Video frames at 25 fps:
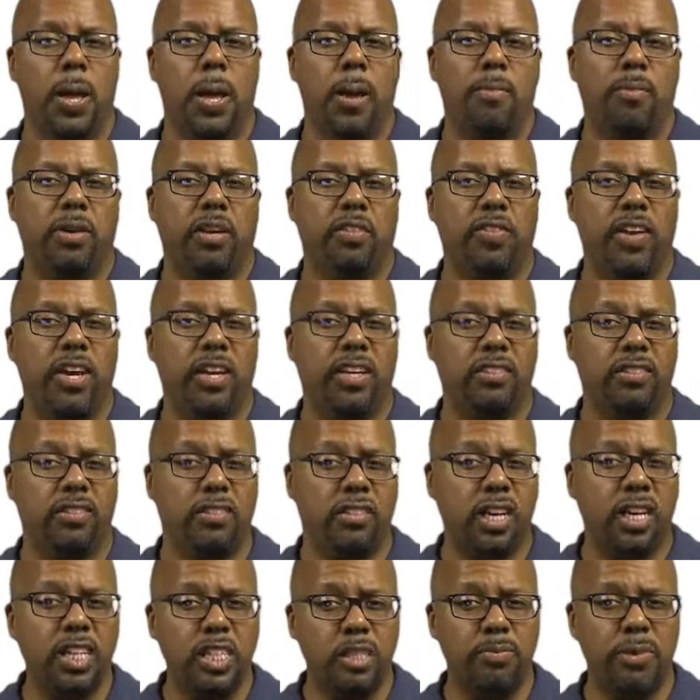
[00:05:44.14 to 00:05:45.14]
But if x
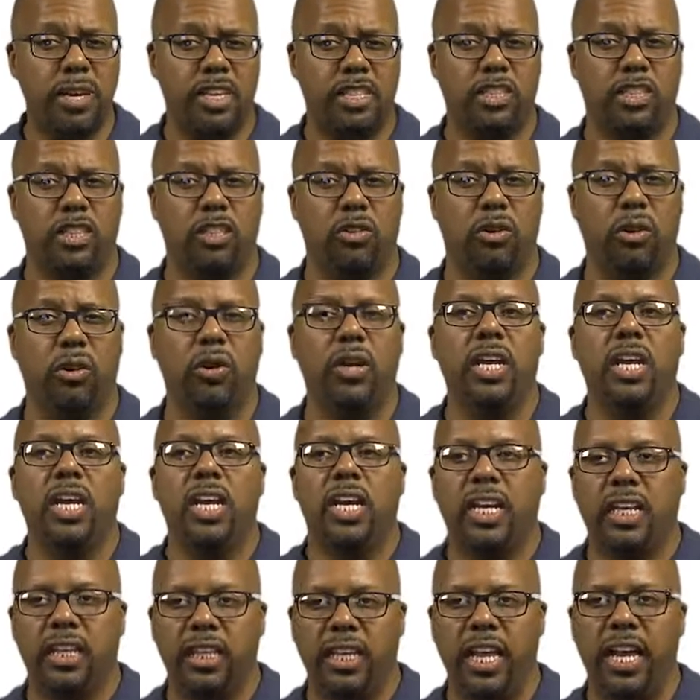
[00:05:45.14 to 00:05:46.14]
does match 0,
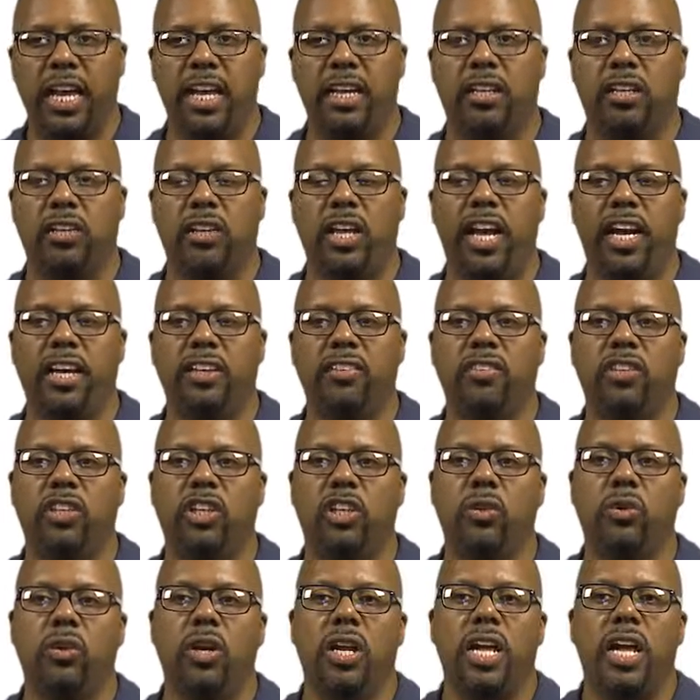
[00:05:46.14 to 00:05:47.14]
it'll
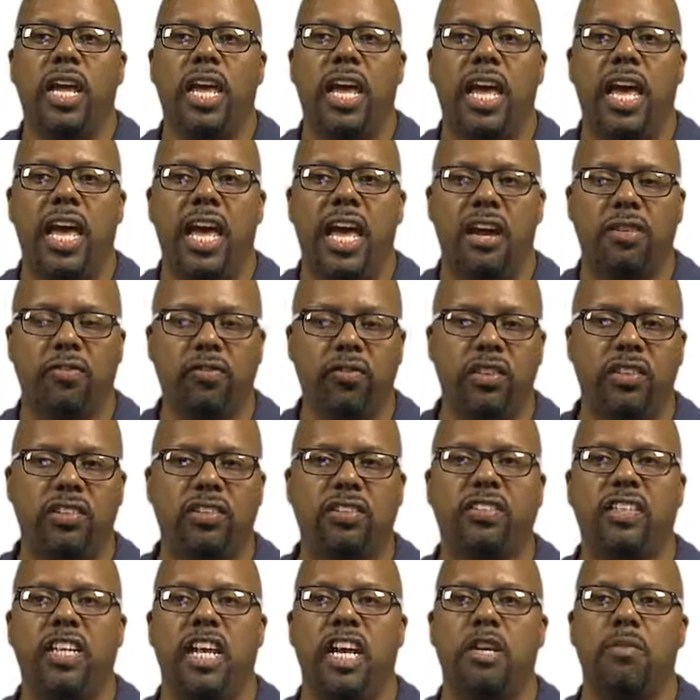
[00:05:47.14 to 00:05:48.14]
execute every
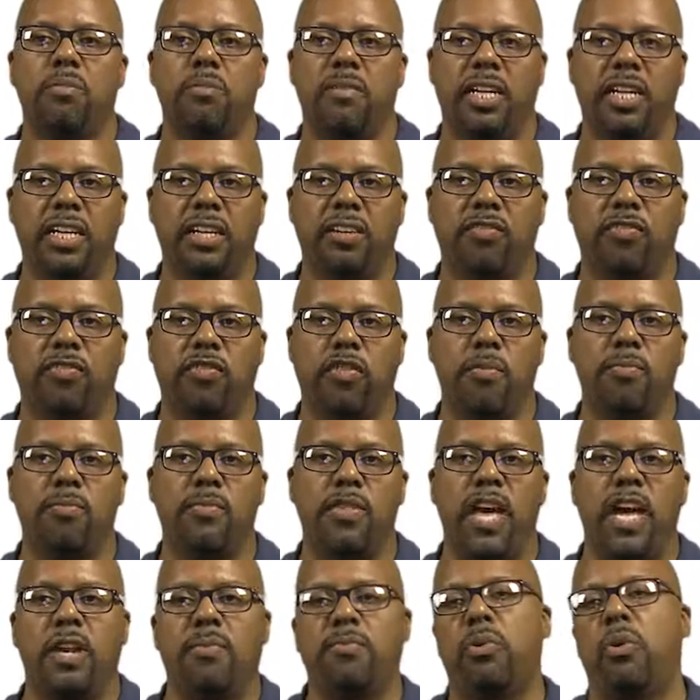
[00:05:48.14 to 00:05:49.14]
statement from
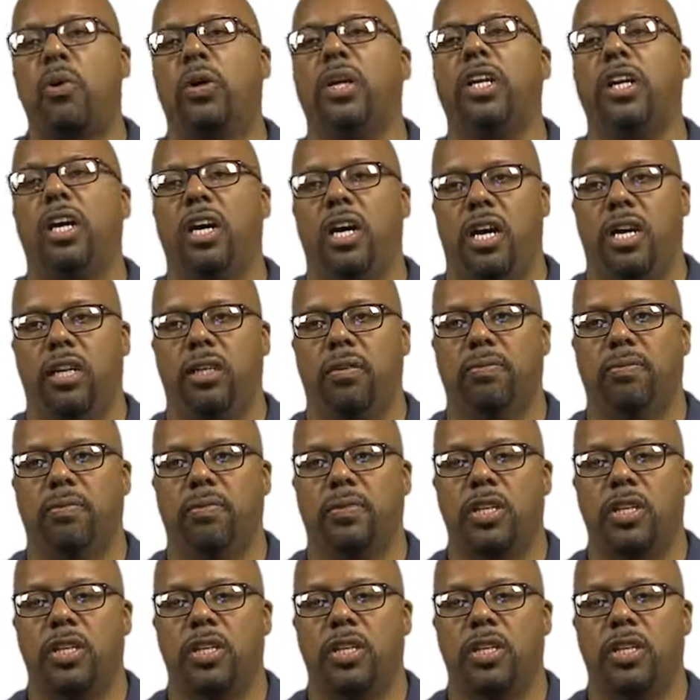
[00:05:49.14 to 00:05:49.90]
that point on.